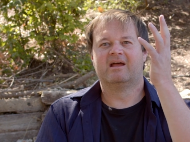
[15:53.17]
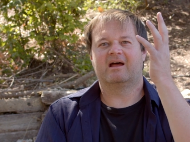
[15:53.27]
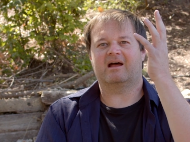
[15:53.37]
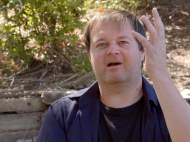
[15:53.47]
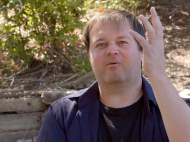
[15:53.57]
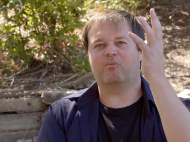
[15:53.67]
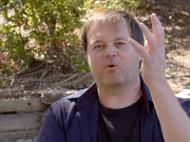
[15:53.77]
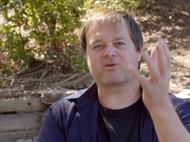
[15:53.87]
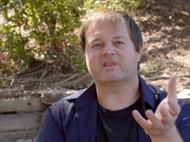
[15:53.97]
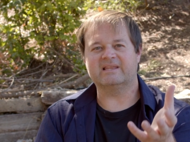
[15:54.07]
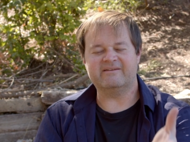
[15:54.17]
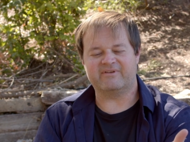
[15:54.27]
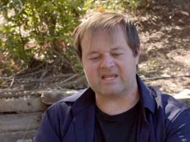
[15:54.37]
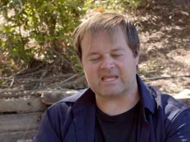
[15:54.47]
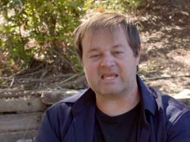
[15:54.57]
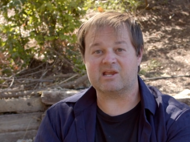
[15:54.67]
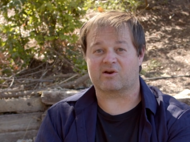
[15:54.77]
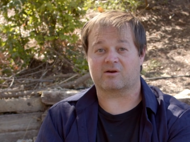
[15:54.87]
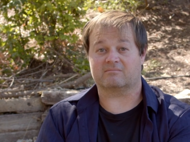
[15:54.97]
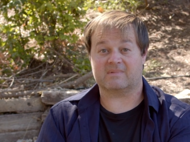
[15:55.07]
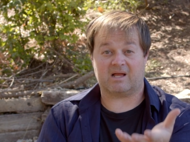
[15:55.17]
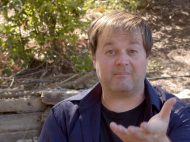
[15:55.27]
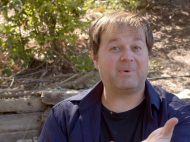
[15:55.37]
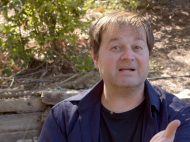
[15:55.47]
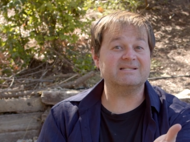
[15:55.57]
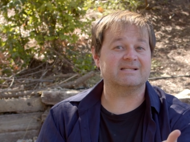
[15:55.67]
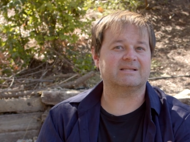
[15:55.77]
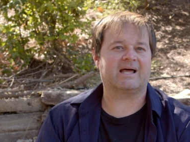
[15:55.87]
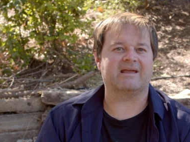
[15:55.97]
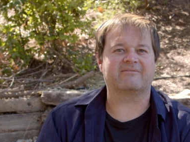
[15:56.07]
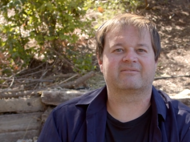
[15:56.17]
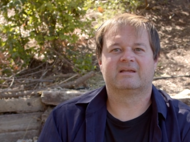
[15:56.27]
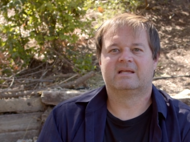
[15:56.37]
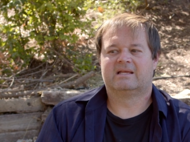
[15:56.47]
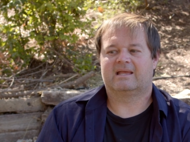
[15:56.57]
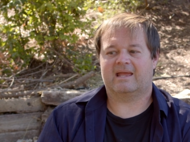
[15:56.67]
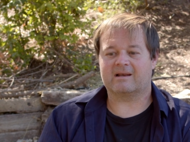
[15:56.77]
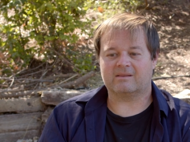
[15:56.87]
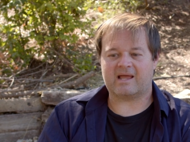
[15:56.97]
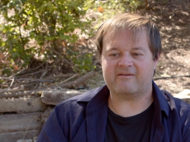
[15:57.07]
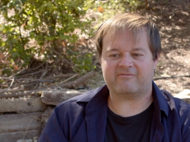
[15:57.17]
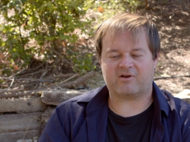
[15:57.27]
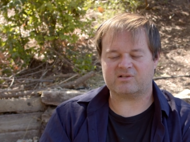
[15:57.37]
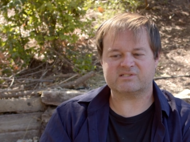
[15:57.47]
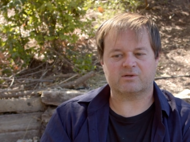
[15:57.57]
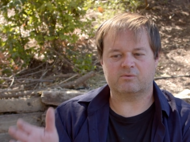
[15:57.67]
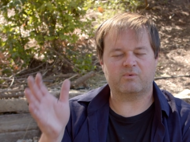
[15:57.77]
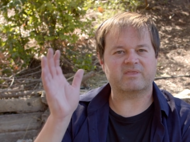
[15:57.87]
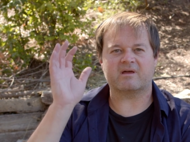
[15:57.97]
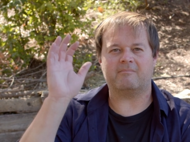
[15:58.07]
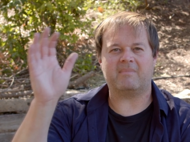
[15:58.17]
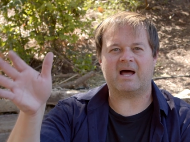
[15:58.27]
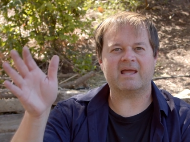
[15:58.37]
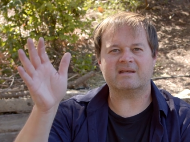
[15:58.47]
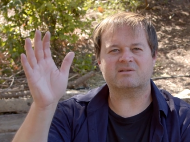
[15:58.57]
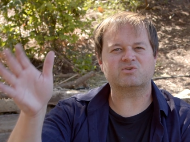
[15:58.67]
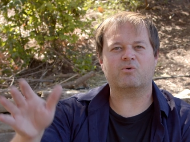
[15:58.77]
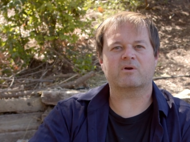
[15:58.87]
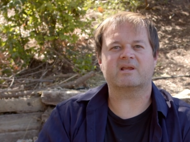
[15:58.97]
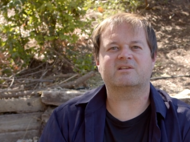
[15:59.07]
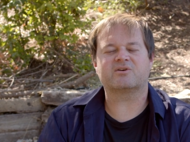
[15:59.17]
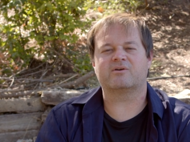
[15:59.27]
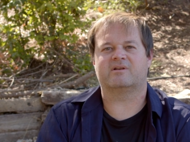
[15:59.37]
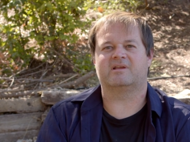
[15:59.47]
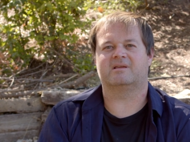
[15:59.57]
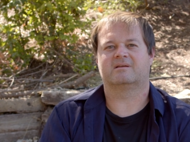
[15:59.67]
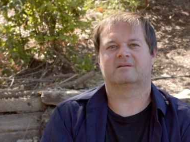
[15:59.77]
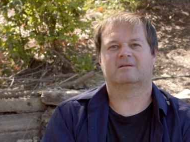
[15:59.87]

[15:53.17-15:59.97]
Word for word: uh, worth living here, abundant life, and a life also with a mind toward eternity,